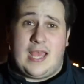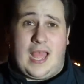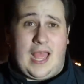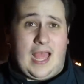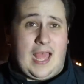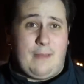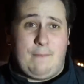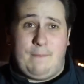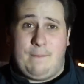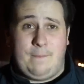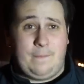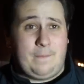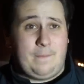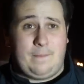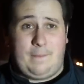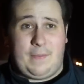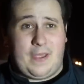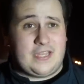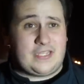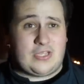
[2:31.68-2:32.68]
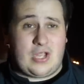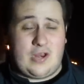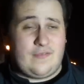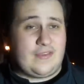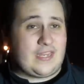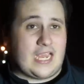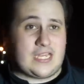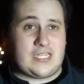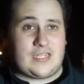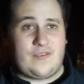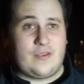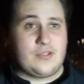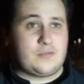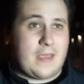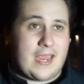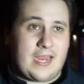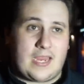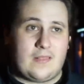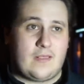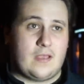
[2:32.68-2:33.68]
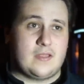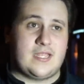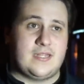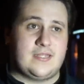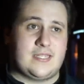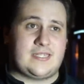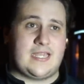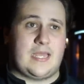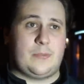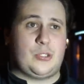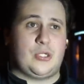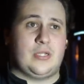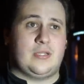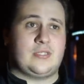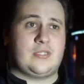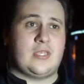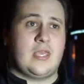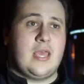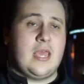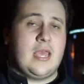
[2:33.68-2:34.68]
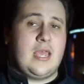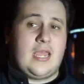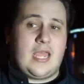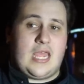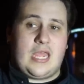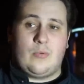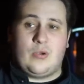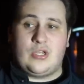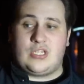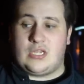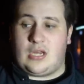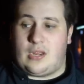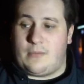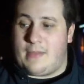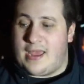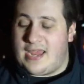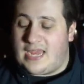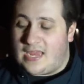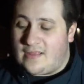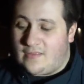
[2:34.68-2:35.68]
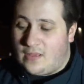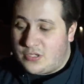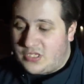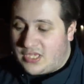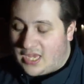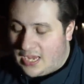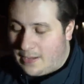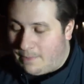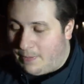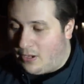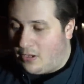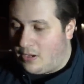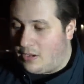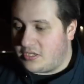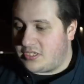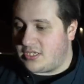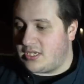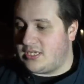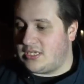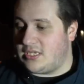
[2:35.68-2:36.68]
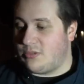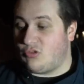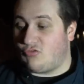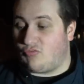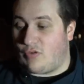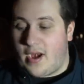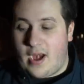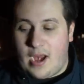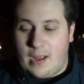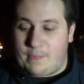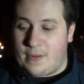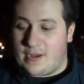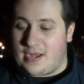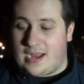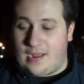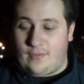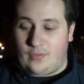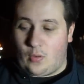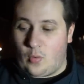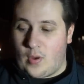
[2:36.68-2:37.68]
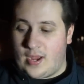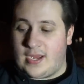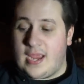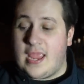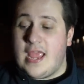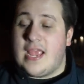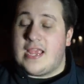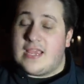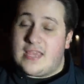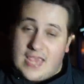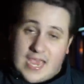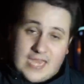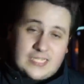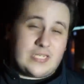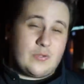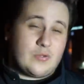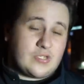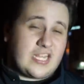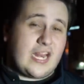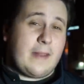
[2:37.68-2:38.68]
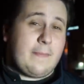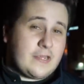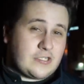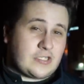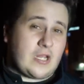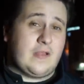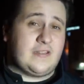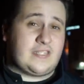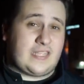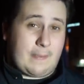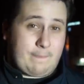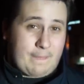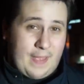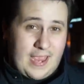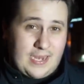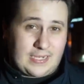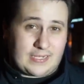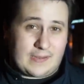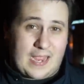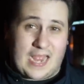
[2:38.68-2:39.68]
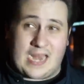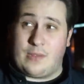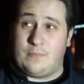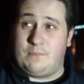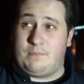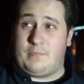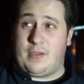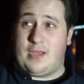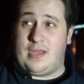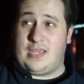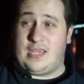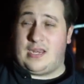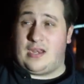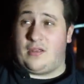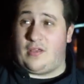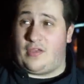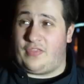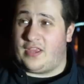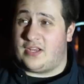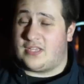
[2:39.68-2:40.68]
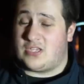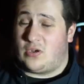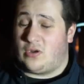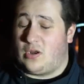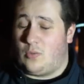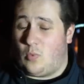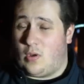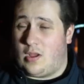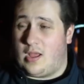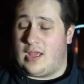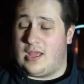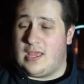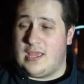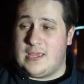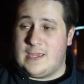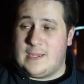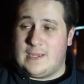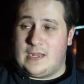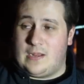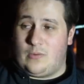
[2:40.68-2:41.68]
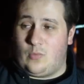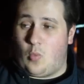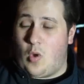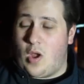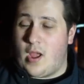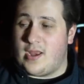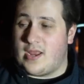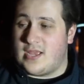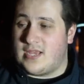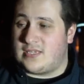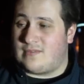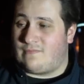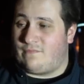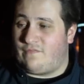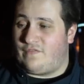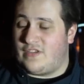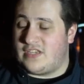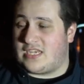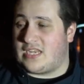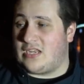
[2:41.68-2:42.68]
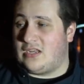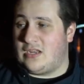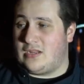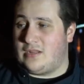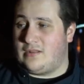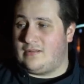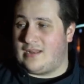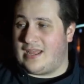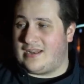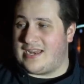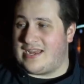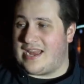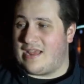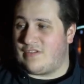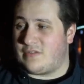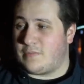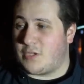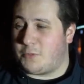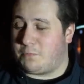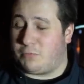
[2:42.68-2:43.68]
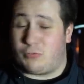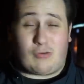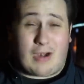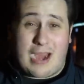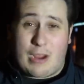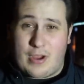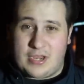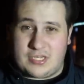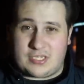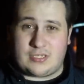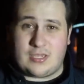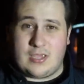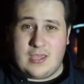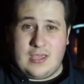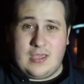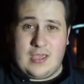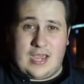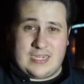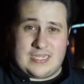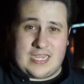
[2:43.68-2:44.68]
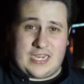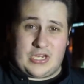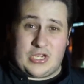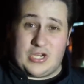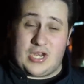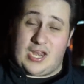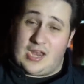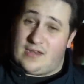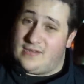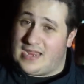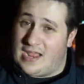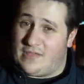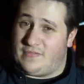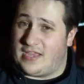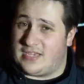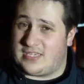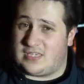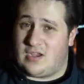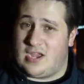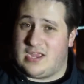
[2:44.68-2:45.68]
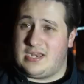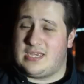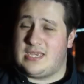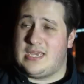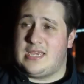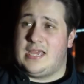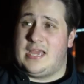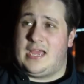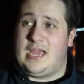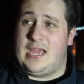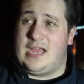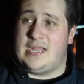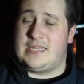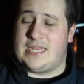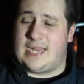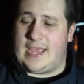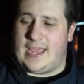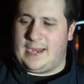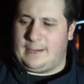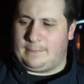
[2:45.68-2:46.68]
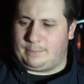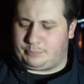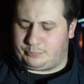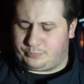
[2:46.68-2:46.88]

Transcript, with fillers: Um, but it's kind of a case if he was making those interceptions, he was, you know, making those key passes, he was running up and down the wing. Yes, he was still a bit slow to get back, and it, but, you know, I think Tottenham were, weren't as physical and didn't have as much prowess as they could have done down that side uh, today.